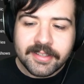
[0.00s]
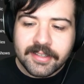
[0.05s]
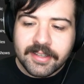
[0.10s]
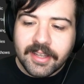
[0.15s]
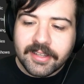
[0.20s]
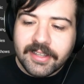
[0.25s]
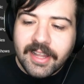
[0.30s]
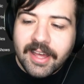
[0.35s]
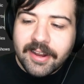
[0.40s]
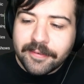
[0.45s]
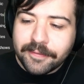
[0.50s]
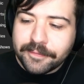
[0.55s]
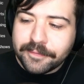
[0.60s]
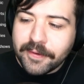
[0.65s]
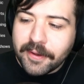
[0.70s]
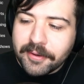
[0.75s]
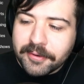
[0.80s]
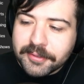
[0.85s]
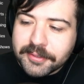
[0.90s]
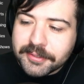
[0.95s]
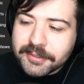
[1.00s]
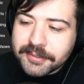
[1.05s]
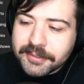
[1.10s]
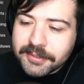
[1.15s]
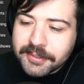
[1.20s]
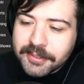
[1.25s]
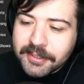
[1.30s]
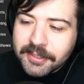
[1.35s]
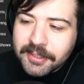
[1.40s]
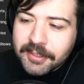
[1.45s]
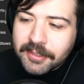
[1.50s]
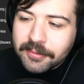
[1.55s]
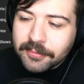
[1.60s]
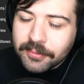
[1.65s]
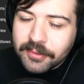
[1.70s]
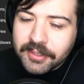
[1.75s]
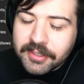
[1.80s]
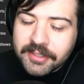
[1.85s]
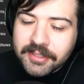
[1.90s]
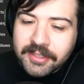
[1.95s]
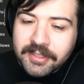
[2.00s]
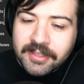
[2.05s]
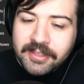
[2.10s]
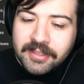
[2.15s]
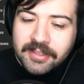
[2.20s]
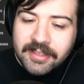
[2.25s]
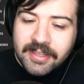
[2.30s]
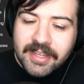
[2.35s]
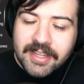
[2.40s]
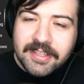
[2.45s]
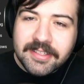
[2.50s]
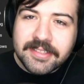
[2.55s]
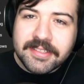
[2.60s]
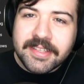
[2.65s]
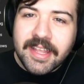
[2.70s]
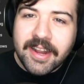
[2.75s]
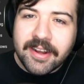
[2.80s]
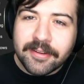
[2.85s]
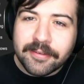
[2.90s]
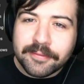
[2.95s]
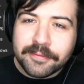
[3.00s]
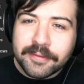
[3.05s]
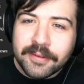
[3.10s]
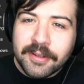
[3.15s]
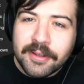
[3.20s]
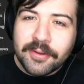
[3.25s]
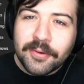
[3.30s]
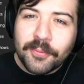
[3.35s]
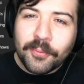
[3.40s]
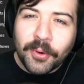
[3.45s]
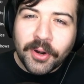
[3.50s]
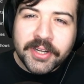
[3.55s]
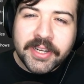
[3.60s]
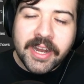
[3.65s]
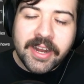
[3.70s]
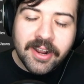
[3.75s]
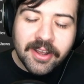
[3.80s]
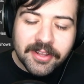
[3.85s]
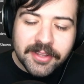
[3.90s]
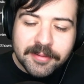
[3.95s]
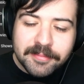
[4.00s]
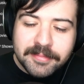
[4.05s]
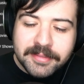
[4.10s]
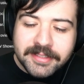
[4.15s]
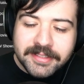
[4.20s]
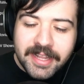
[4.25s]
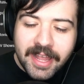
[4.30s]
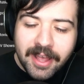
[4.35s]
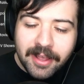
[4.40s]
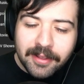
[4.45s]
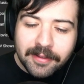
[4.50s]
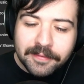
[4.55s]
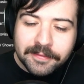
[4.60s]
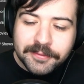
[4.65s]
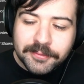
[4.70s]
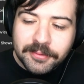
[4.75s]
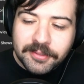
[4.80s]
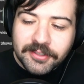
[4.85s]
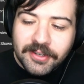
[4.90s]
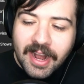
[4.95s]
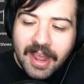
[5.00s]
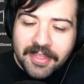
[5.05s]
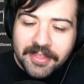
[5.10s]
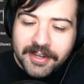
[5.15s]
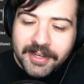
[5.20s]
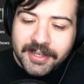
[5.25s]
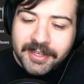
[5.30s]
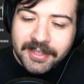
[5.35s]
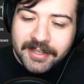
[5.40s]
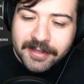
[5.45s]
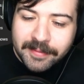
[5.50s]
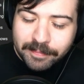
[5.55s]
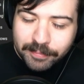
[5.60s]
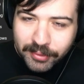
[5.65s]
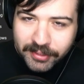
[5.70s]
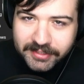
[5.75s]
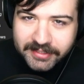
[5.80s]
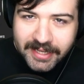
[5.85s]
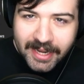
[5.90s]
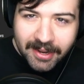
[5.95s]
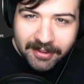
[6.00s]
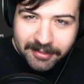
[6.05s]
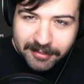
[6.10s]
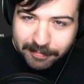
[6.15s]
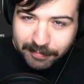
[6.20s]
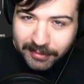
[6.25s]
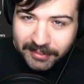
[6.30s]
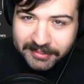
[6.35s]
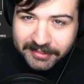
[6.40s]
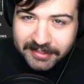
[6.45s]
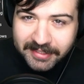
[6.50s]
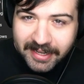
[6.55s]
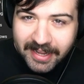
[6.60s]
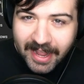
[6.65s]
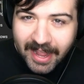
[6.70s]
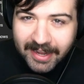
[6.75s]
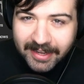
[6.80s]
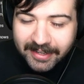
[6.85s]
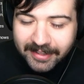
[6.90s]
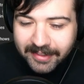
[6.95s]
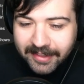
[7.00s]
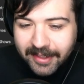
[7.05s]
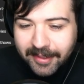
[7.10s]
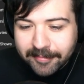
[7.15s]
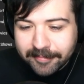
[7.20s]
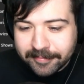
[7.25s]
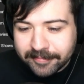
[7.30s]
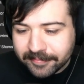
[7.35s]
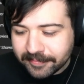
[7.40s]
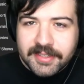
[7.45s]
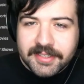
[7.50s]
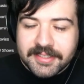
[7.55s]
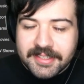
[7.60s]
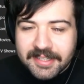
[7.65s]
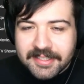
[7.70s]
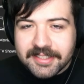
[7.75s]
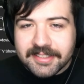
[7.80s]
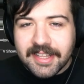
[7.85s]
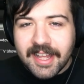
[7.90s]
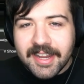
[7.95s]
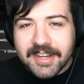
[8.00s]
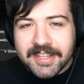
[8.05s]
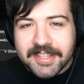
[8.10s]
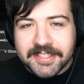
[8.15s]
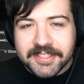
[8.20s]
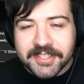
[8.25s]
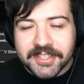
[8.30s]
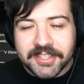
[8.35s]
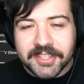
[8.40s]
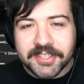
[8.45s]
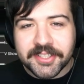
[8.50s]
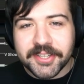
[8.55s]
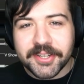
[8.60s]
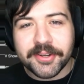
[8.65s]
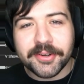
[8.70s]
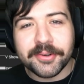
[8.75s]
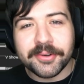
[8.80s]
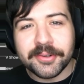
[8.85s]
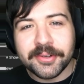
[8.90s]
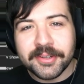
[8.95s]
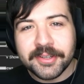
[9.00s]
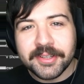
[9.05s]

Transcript: A lot of folks would, instead of working on themselves, would rather put down the person ahead of them. Because that's a lot easier to do